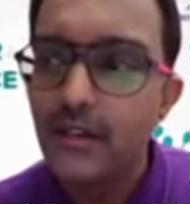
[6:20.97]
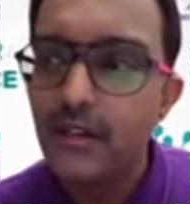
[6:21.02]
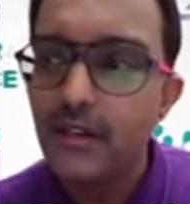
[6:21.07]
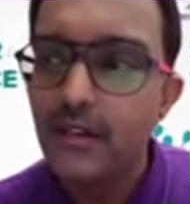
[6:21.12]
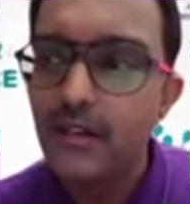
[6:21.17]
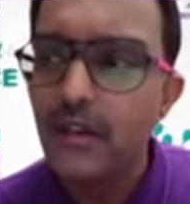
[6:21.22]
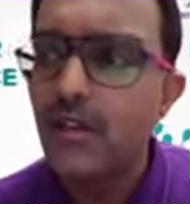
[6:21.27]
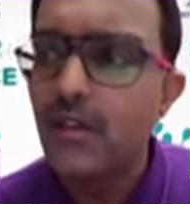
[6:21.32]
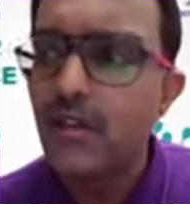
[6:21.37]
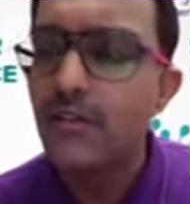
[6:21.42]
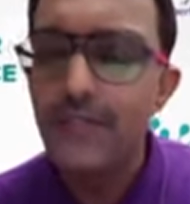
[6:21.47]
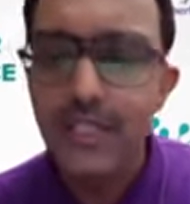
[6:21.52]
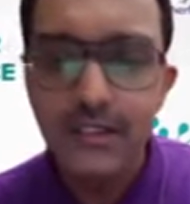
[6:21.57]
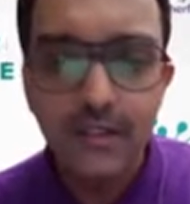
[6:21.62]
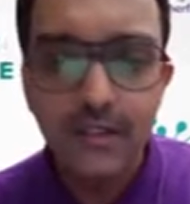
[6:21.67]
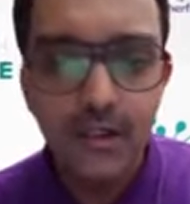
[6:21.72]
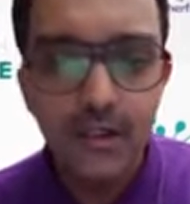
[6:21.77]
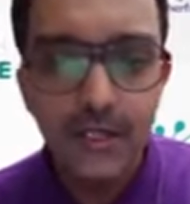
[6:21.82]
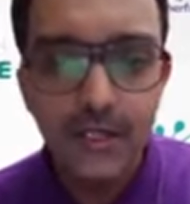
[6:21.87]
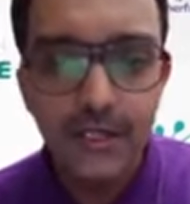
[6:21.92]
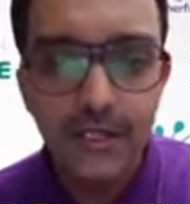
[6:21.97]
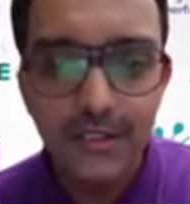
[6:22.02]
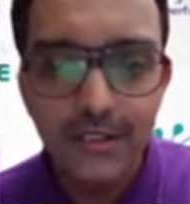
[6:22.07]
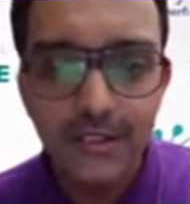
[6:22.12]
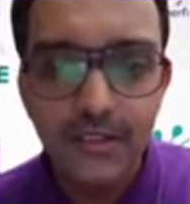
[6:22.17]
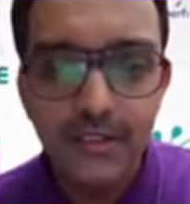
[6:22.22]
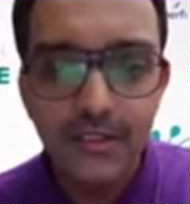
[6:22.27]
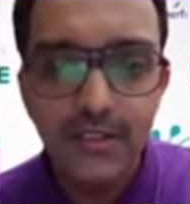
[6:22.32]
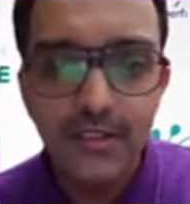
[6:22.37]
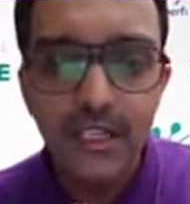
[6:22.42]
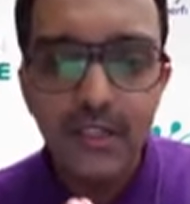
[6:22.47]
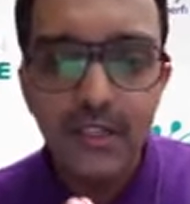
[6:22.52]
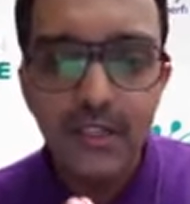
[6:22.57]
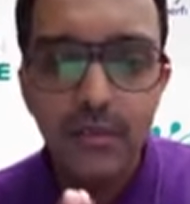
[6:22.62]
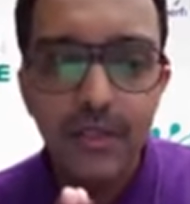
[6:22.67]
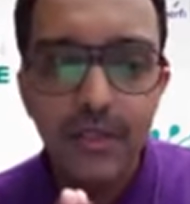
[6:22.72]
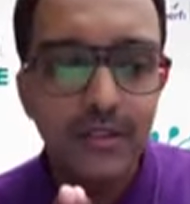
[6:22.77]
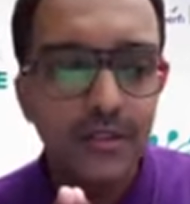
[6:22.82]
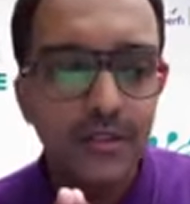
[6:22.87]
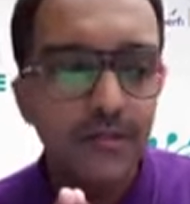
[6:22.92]
a lot of these organizations deal
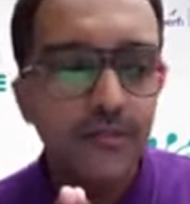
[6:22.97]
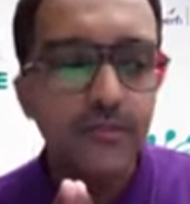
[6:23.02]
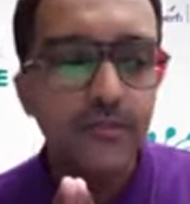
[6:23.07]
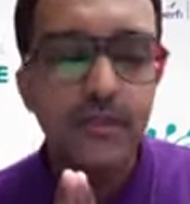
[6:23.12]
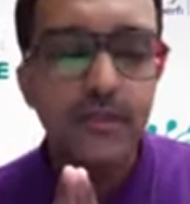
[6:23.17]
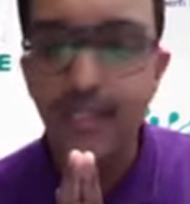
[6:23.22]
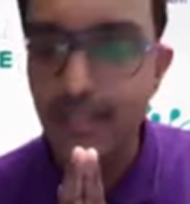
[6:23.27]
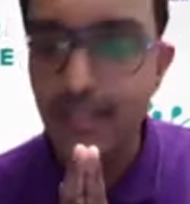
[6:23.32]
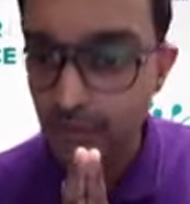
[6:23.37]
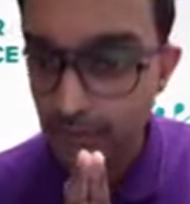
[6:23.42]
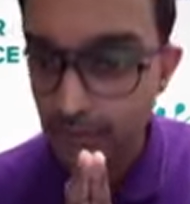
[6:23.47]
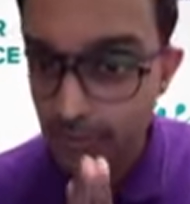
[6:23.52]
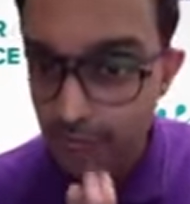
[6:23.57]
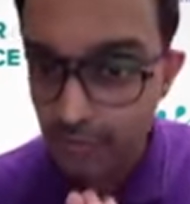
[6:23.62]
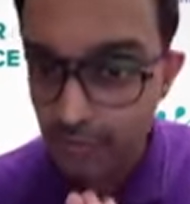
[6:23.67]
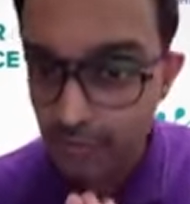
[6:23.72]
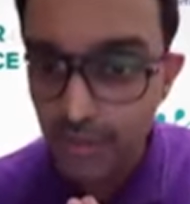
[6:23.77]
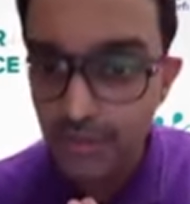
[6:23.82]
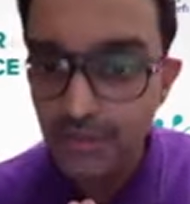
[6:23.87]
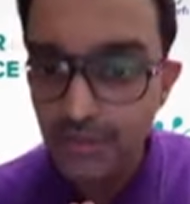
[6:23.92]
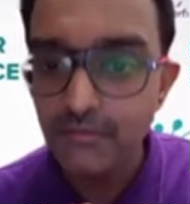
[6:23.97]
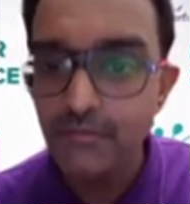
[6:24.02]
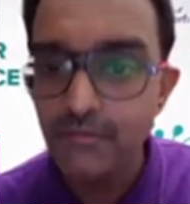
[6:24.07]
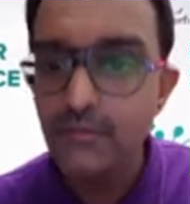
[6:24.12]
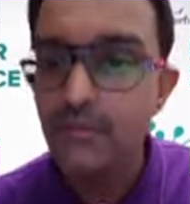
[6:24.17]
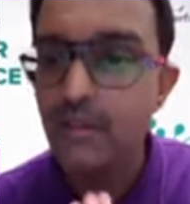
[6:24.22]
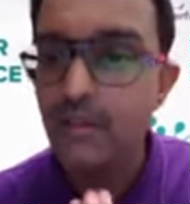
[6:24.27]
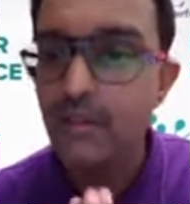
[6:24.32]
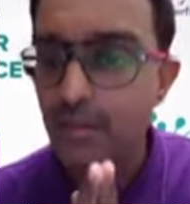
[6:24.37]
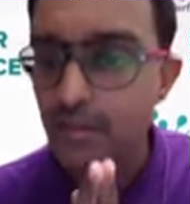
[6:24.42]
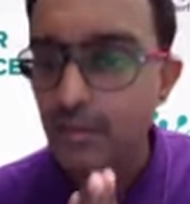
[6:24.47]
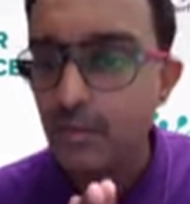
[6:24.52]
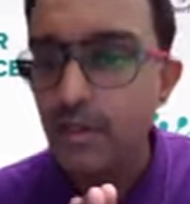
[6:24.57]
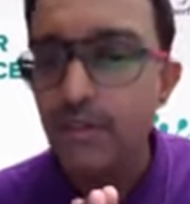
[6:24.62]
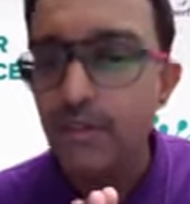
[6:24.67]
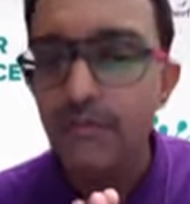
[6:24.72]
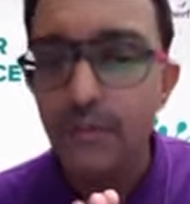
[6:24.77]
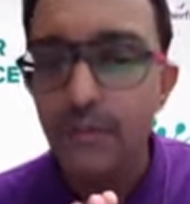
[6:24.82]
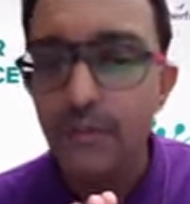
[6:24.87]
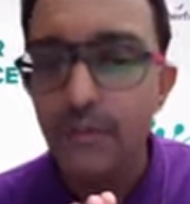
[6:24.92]
with sensitive information customer
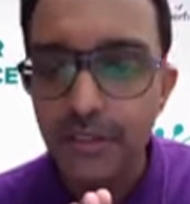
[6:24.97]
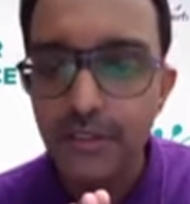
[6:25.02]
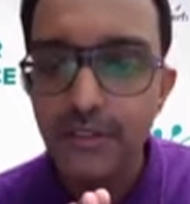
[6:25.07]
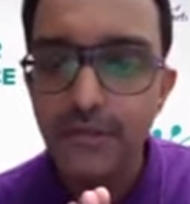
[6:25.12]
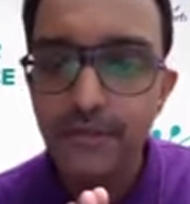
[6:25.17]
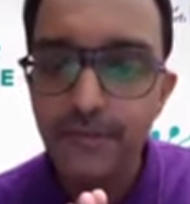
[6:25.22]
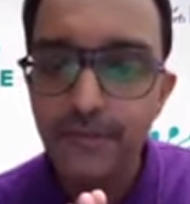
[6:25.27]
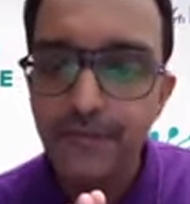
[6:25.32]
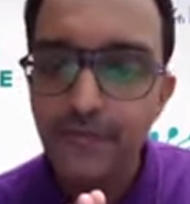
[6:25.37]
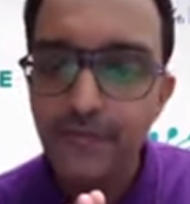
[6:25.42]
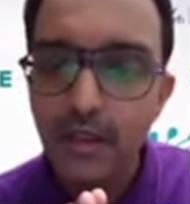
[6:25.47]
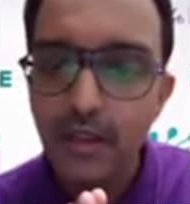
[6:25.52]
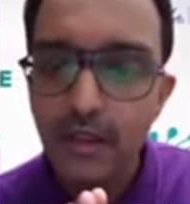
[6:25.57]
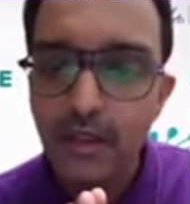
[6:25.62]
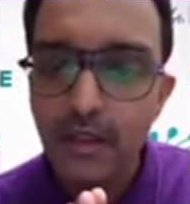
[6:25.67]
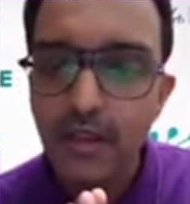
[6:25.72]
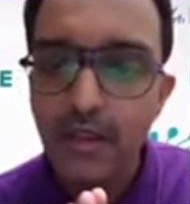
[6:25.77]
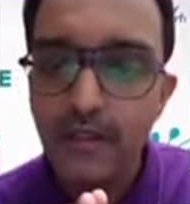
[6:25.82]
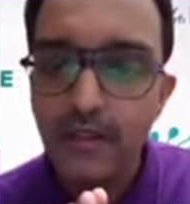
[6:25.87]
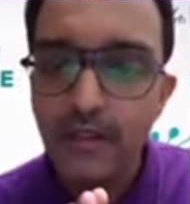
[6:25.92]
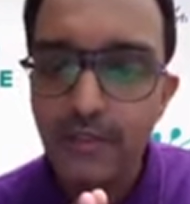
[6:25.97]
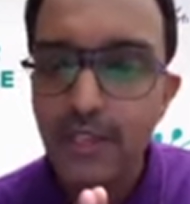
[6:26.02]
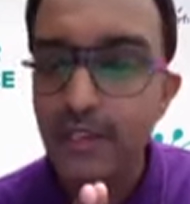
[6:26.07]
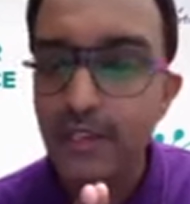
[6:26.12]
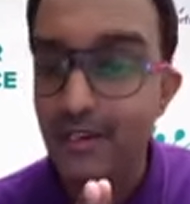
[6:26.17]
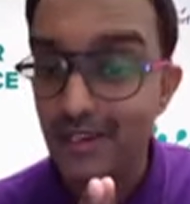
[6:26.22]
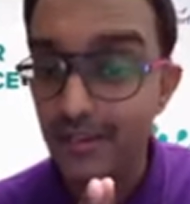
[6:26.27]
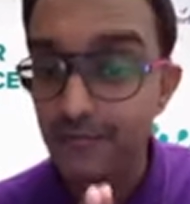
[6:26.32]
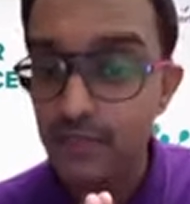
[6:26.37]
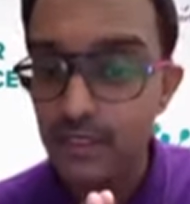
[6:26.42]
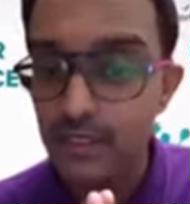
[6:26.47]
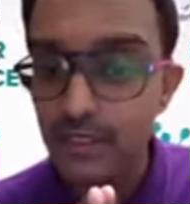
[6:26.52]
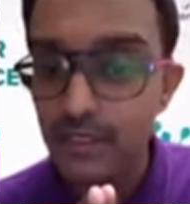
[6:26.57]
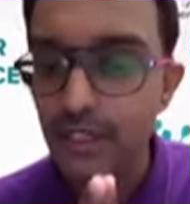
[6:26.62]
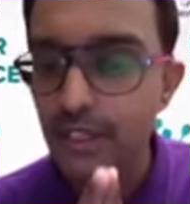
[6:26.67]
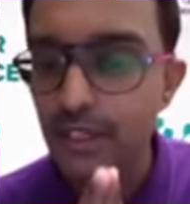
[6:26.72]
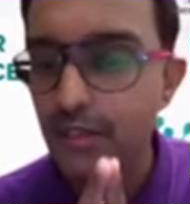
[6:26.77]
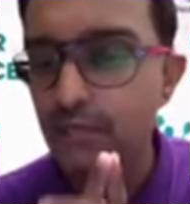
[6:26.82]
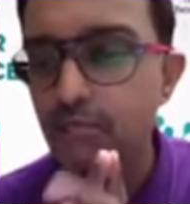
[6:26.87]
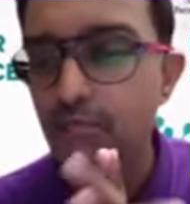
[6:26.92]
information and we have
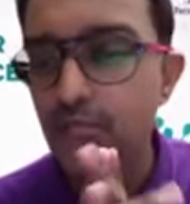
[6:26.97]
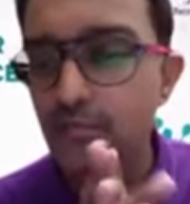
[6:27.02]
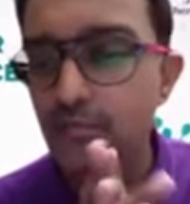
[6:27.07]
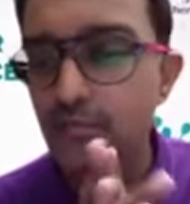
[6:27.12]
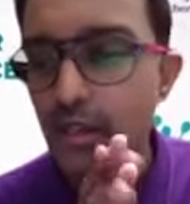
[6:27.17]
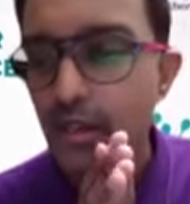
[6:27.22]
seen